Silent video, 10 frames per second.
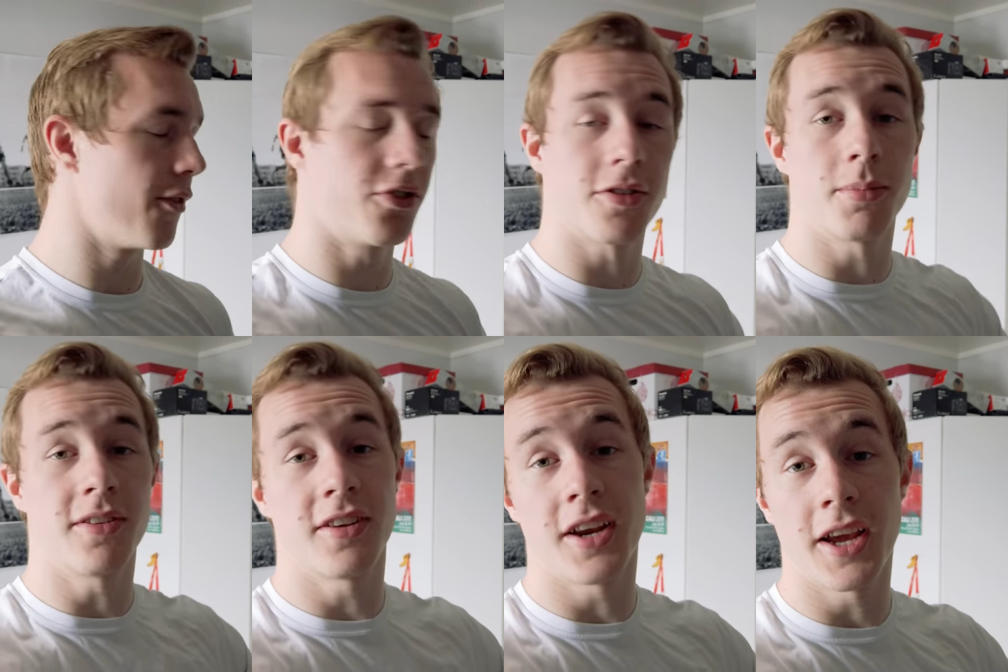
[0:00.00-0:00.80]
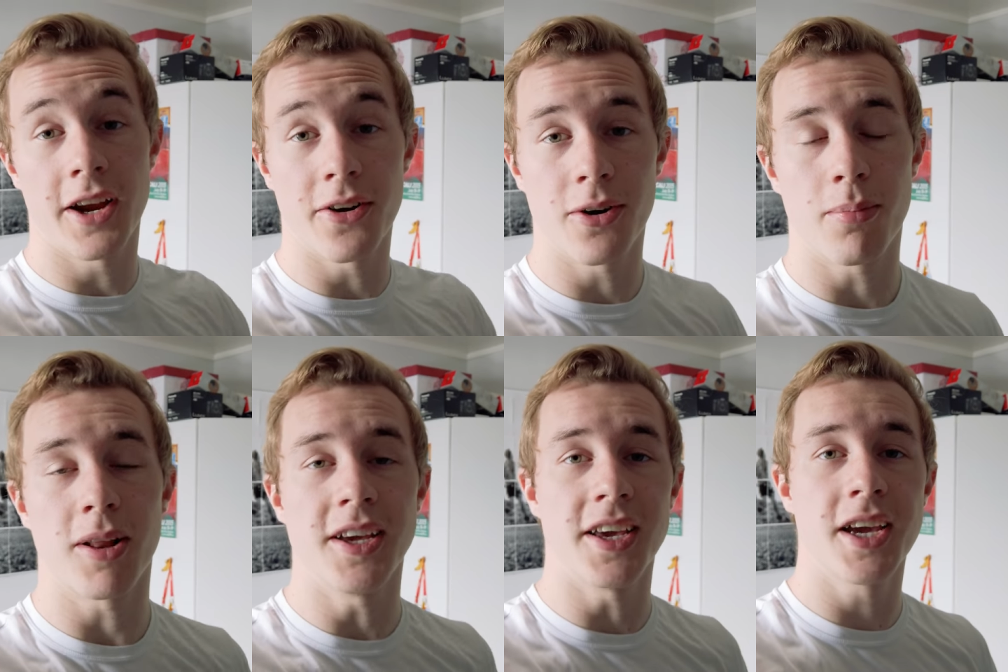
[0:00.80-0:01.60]
I've just been sitting here
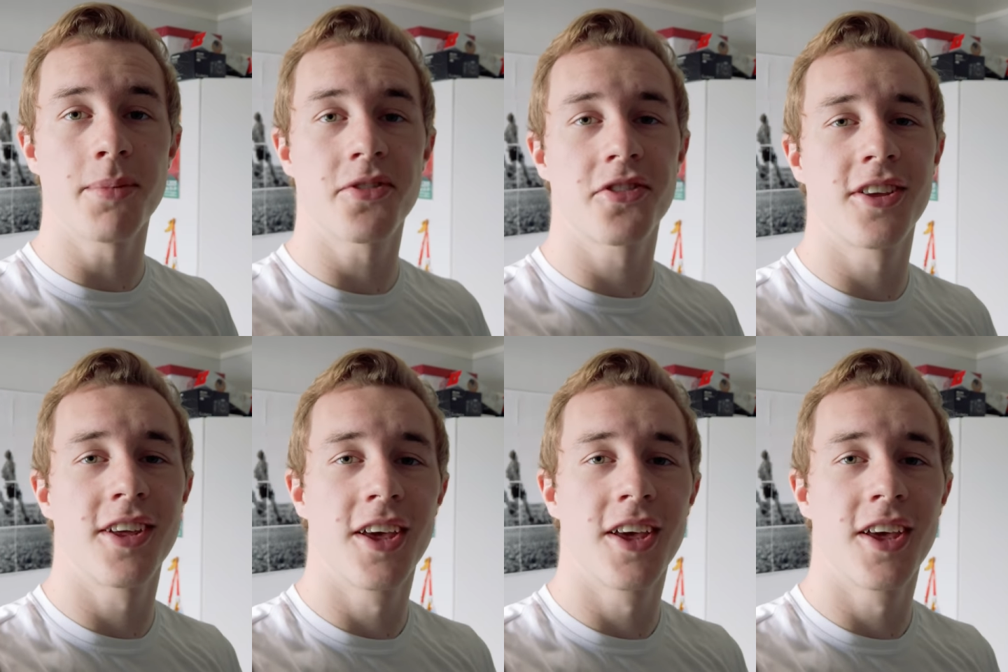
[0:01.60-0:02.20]
playing games.